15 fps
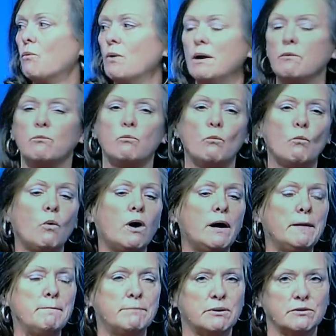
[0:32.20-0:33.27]
When
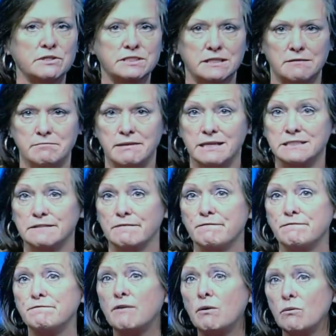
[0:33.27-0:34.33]
one person makes a
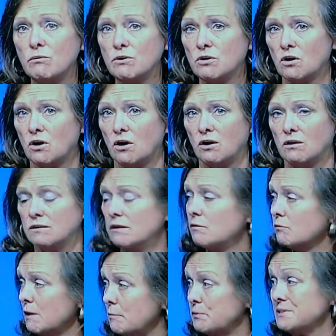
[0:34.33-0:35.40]
phone call, it
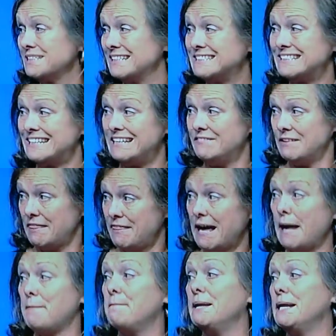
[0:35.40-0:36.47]
represents even
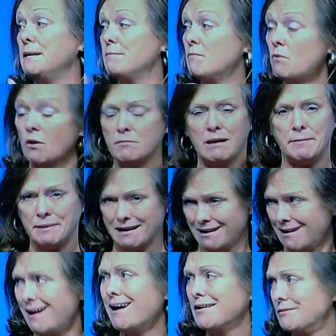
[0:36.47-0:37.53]
that many more, maybe
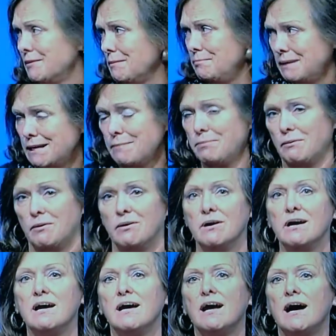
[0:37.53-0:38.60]
100 people.
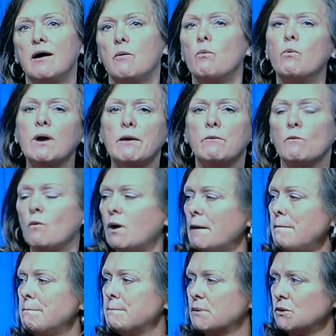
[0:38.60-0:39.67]
When
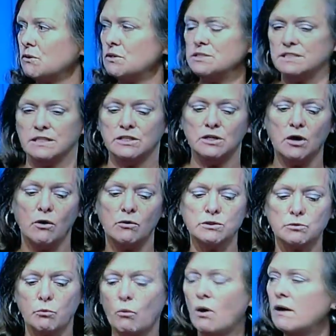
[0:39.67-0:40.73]
one person goes
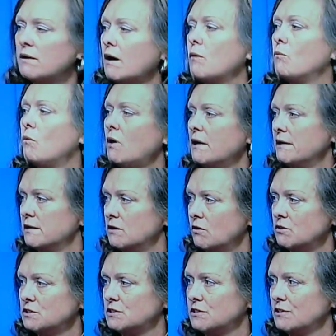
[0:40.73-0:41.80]
one-on-one and goes
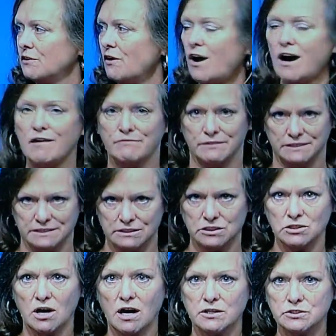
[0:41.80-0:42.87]
to the office and
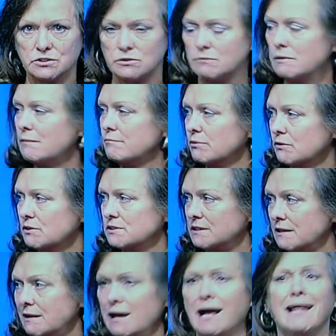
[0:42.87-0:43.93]
talks to them in person,
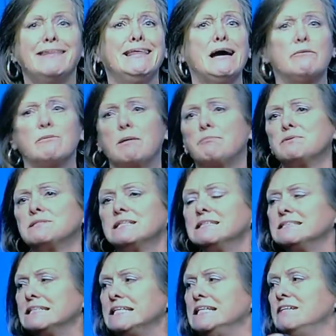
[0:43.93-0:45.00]
that represents
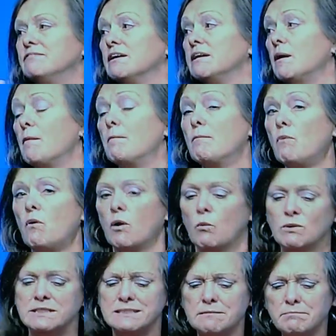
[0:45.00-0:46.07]
even more.
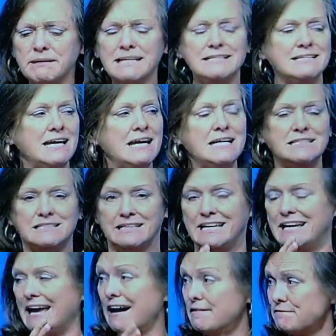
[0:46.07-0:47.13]
When somebody takes the
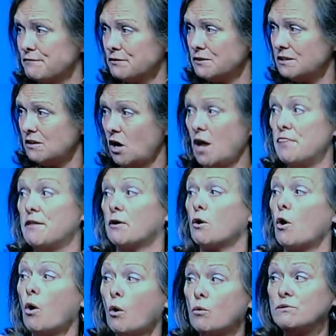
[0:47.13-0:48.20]
effort on their
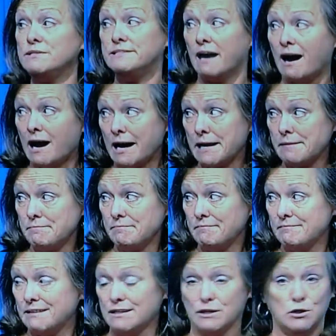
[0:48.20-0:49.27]
own dime,
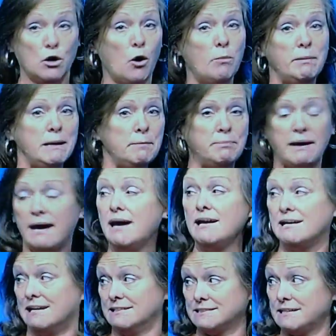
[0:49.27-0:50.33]
nobody paid
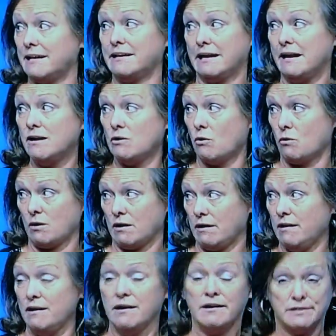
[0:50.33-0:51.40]
us like Acorn
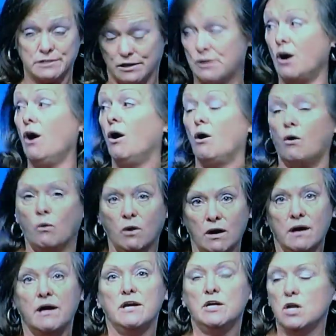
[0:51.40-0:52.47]
to go,
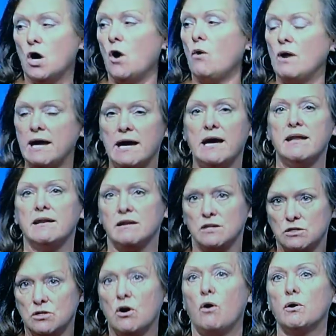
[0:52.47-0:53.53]
and
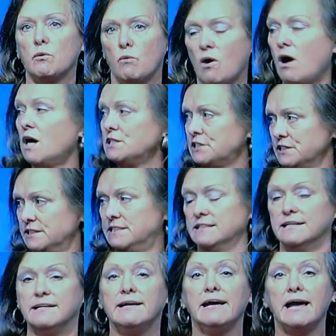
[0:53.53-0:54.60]
go to
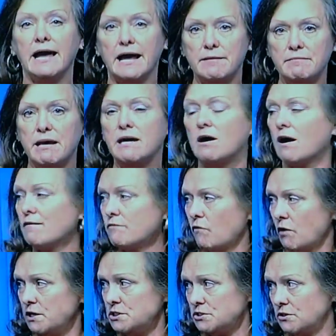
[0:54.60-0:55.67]
Washington and make our
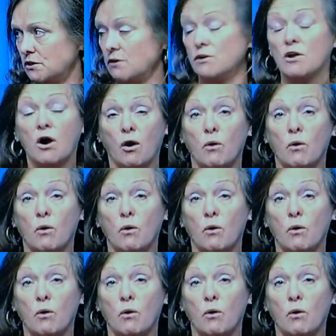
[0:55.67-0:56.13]
voice heard. No.